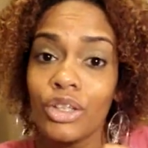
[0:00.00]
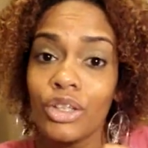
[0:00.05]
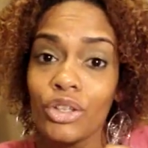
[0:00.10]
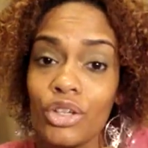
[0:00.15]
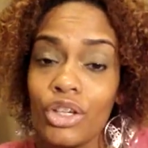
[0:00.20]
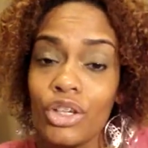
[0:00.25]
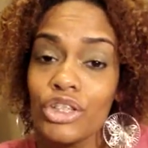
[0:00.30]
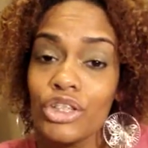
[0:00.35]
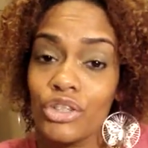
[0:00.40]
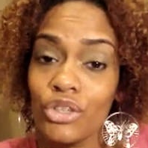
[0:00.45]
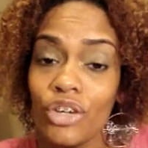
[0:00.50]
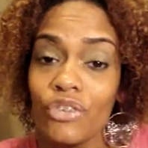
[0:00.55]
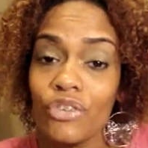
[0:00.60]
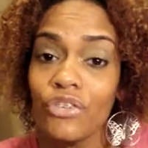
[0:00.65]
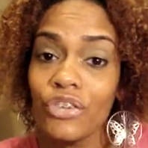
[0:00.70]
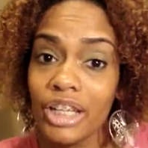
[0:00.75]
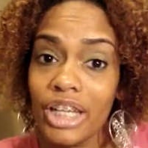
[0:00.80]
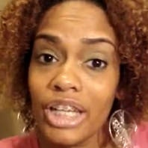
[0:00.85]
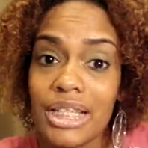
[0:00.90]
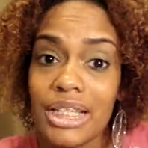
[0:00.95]
you gonna show
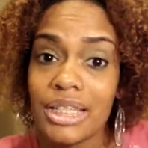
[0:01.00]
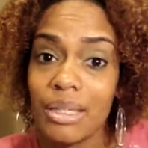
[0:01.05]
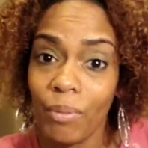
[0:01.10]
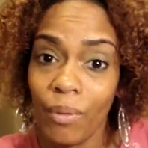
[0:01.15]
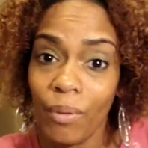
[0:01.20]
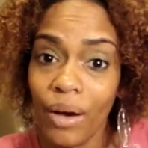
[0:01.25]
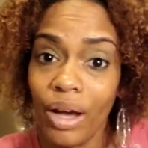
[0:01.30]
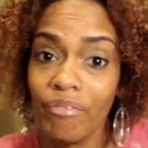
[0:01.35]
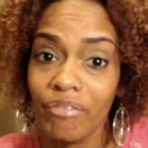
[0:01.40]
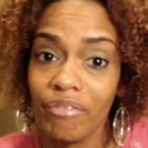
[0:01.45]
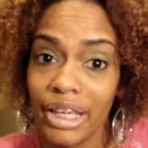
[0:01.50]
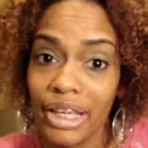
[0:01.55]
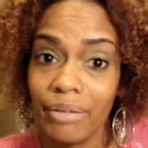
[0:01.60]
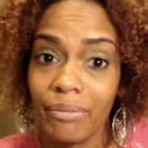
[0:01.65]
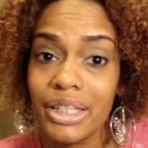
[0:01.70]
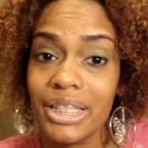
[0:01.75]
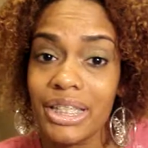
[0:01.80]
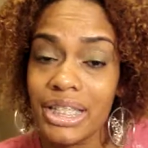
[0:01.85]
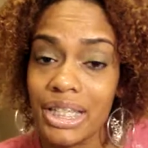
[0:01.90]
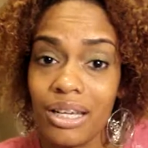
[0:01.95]
up for next
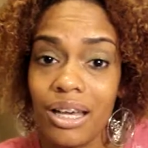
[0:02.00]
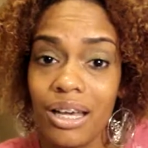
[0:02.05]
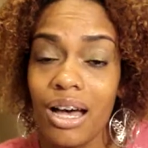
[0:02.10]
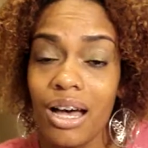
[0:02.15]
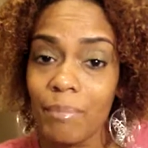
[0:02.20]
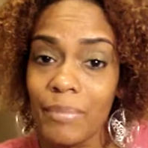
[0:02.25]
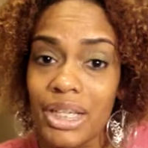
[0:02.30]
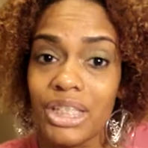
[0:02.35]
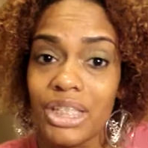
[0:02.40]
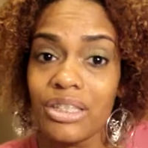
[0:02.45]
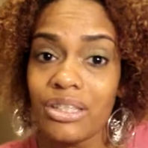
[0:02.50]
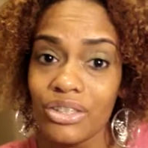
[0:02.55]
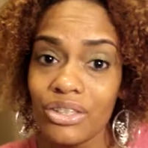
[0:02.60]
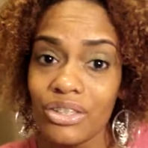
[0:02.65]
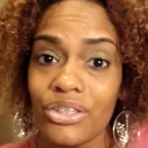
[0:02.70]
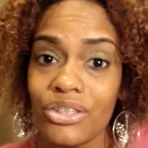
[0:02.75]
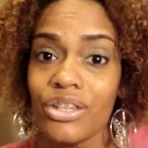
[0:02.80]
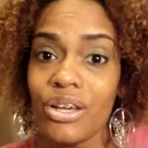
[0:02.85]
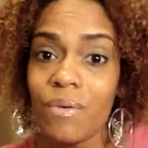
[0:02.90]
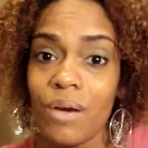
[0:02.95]
appointment? We just call, make sure
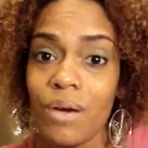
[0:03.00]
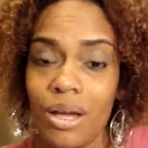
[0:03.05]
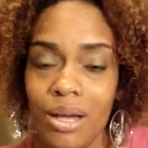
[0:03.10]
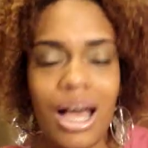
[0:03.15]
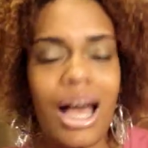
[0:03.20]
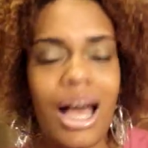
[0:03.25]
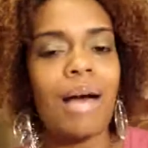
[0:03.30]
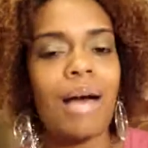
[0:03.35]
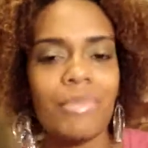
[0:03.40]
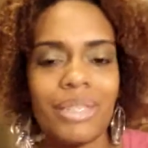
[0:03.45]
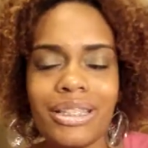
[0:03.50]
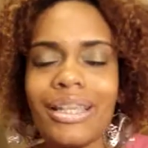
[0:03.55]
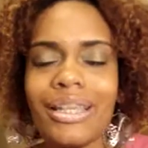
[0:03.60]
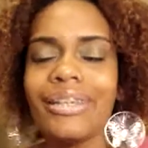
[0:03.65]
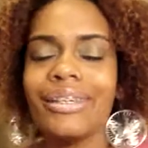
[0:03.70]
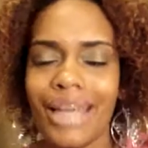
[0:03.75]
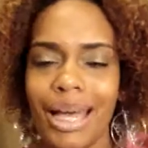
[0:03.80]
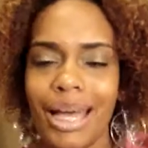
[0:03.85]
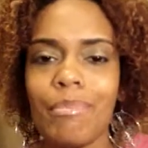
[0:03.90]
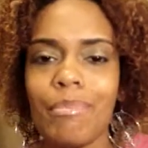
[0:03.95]
you show up." I'ma
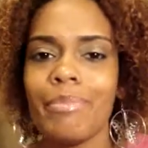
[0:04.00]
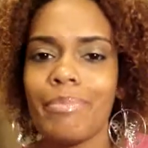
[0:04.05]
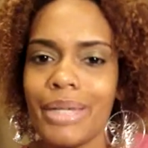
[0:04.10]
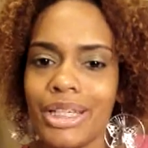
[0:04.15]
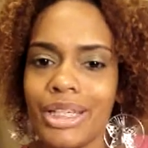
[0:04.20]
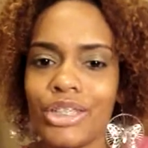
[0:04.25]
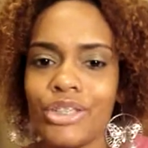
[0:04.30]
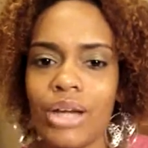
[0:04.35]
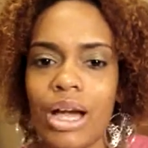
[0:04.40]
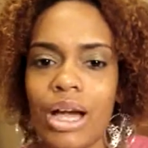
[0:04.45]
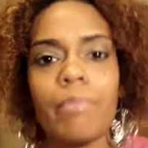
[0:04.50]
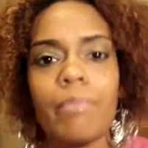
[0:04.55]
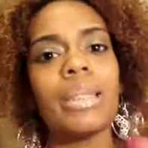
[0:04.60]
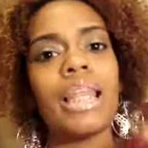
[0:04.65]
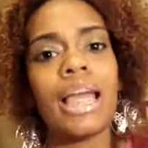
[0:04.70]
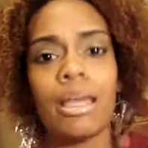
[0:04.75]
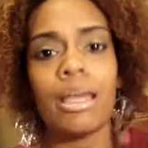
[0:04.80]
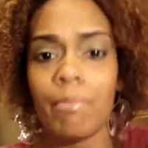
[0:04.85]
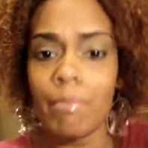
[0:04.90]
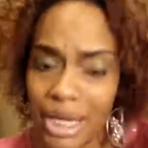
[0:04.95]
say, "Yeah, I'ma make sure." I'm
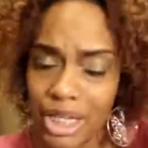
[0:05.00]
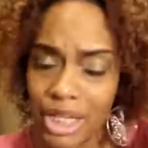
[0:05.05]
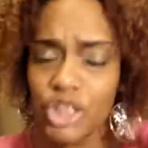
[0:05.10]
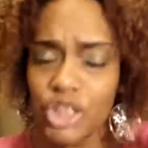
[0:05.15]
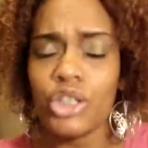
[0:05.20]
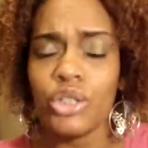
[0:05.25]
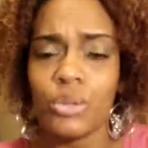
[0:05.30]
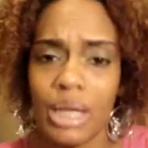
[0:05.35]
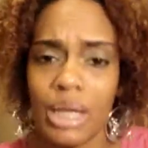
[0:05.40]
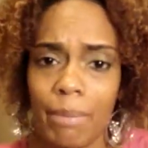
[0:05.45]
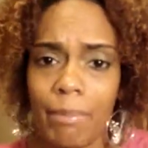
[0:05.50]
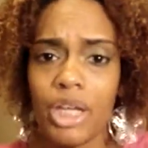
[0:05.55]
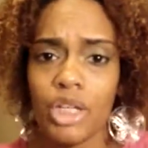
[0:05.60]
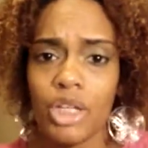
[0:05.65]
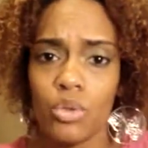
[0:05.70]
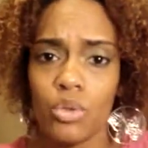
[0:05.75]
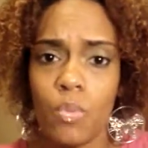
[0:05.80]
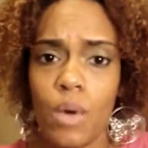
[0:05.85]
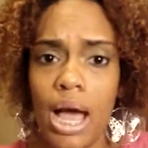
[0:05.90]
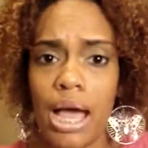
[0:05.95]
like, "And make sure you got my
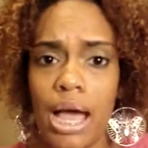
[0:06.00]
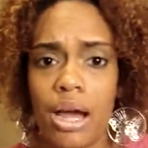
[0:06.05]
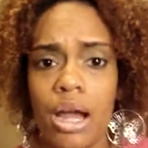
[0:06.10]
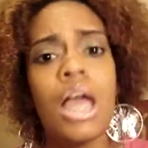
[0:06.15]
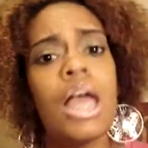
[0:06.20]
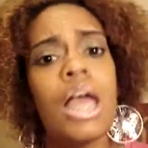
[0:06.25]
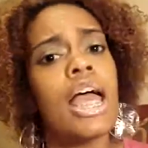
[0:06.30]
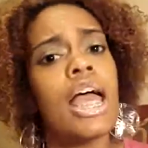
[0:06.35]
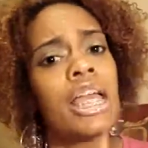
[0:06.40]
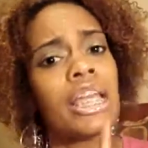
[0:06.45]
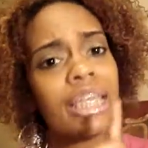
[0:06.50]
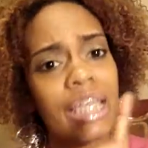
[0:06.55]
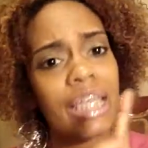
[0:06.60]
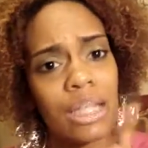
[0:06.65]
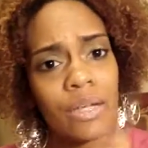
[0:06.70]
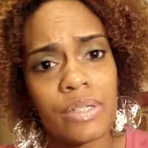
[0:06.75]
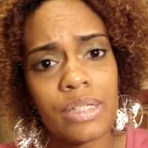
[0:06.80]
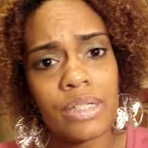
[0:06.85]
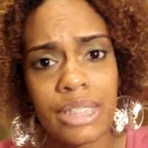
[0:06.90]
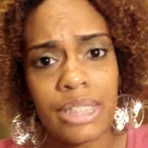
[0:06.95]
new wire." And
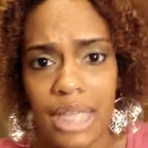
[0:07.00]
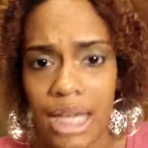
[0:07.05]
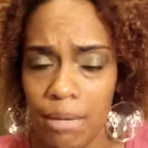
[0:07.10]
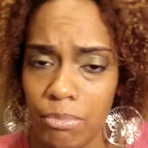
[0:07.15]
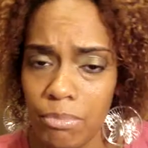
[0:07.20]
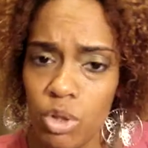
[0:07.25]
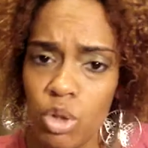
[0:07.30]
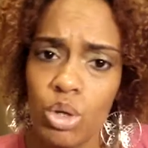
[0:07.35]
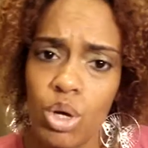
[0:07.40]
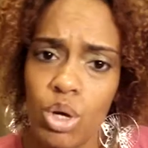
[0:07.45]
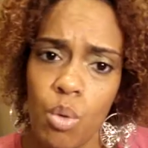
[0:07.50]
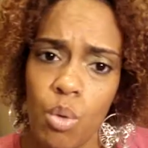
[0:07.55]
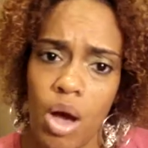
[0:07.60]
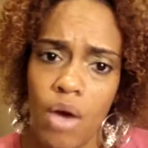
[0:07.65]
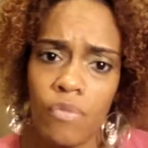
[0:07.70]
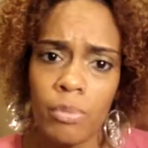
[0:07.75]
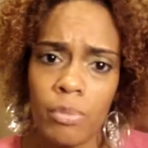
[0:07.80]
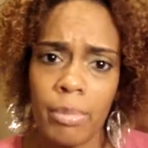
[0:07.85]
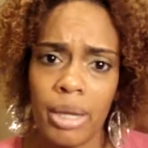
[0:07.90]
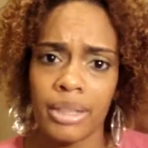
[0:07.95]
guarantee I'm gonna go
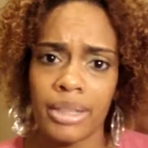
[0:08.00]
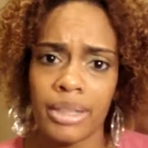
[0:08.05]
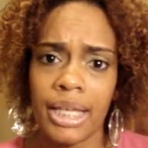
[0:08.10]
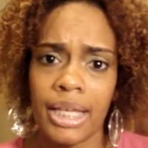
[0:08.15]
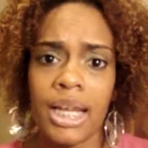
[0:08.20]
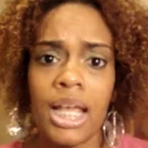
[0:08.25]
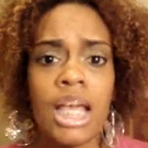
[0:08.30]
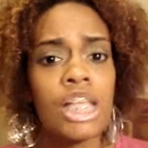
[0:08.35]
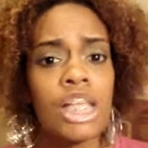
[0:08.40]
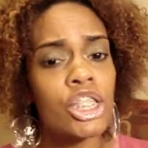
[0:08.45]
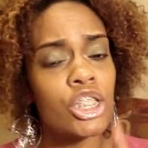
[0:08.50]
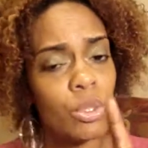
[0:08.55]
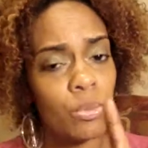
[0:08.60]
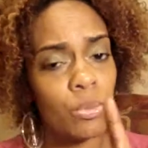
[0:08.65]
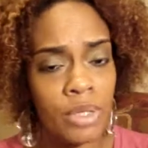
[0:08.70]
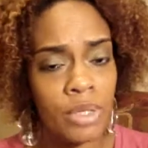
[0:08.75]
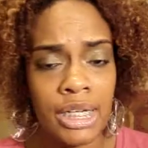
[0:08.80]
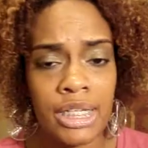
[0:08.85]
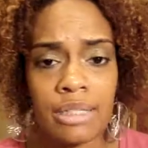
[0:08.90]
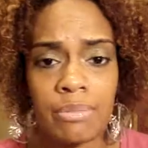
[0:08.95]
off about that.
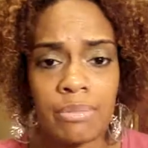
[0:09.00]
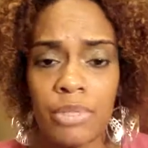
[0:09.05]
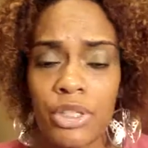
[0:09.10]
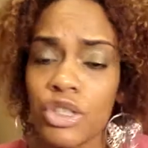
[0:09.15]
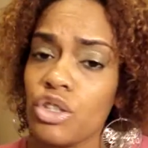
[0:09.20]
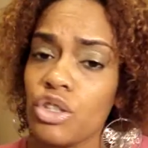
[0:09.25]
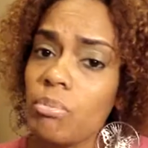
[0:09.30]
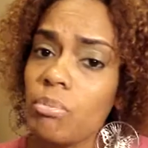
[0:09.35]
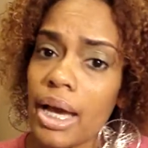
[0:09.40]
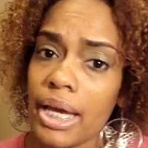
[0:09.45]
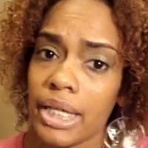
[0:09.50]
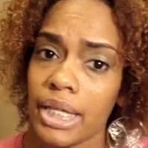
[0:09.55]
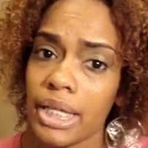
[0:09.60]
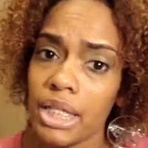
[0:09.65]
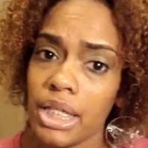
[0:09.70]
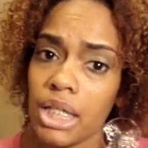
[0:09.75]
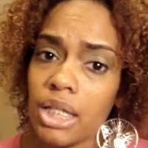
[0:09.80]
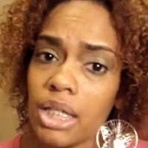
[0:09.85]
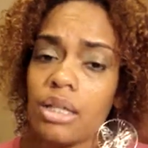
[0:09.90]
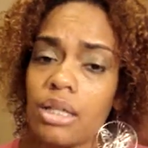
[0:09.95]
So next month you might
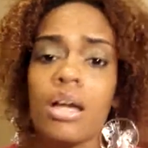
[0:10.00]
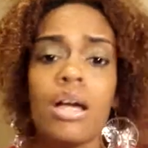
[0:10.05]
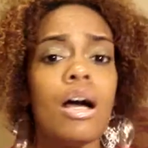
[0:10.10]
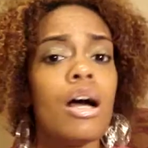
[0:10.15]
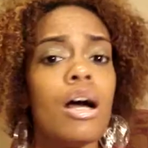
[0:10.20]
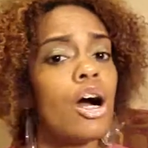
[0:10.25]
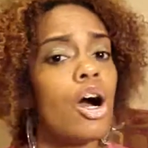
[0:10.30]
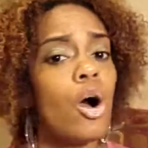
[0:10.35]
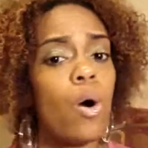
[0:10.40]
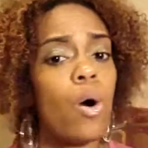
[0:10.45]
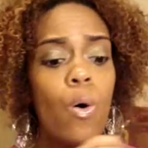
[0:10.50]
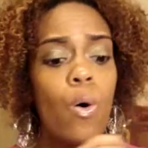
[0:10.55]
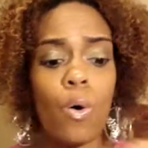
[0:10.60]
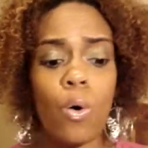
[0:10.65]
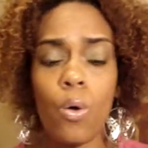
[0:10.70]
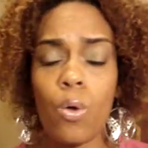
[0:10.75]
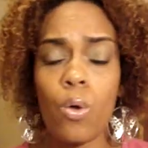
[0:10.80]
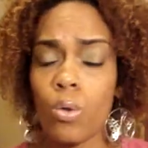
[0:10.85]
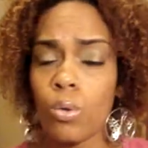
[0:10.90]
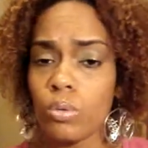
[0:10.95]
hear a
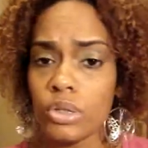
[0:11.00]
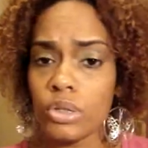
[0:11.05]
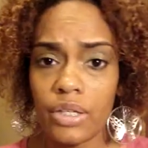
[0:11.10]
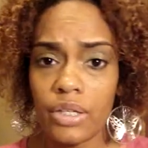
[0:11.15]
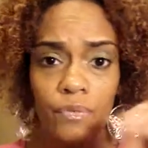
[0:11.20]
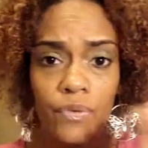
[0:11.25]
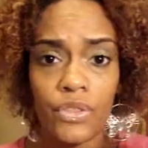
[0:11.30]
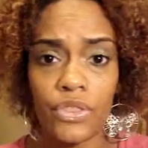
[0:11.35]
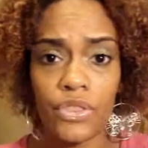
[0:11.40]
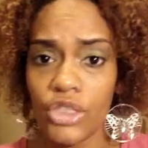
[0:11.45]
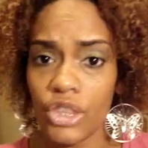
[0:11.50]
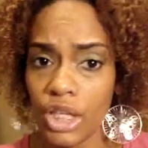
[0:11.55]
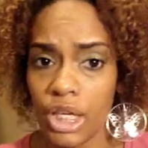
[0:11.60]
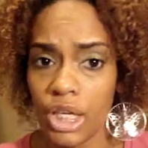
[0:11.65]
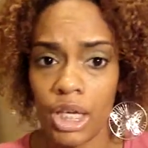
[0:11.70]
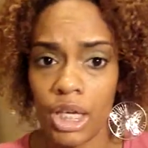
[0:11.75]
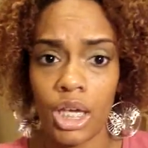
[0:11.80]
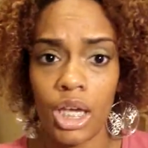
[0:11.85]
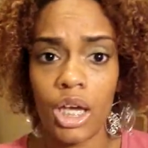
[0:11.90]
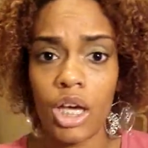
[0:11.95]
whole different
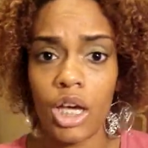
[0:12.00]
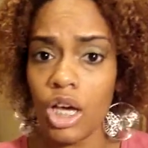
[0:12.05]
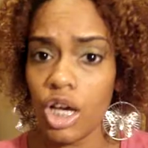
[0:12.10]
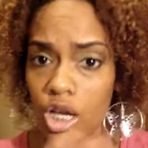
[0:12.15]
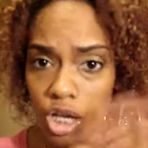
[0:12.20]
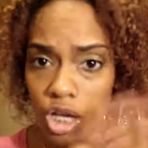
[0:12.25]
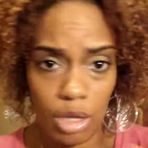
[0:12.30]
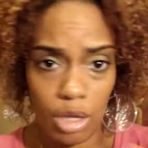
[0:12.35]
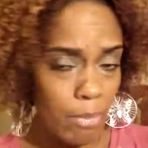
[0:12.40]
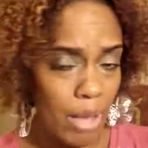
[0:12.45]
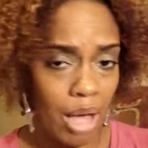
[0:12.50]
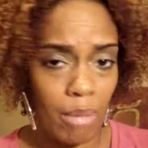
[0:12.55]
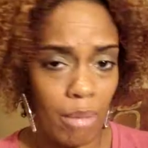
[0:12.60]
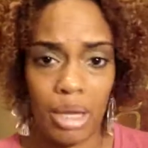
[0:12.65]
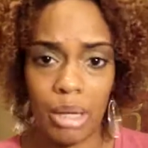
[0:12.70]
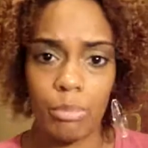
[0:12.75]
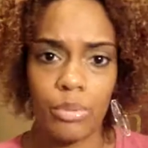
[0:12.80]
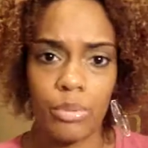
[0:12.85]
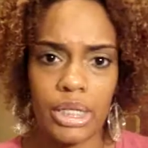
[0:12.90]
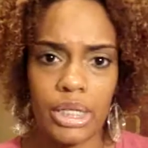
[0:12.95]
thing about
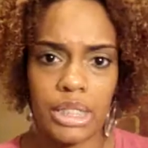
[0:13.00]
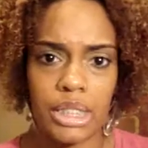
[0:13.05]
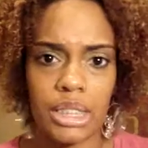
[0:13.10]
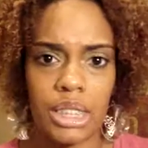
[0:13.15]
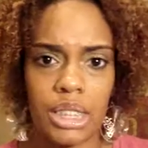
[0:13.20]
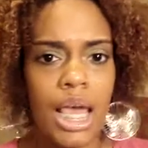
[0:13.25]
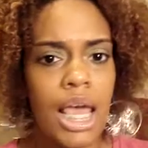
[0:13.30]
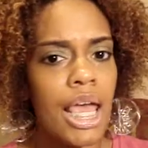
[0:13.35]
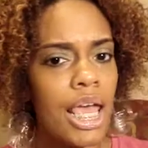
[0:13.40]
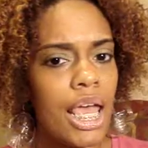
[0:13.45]
my braces.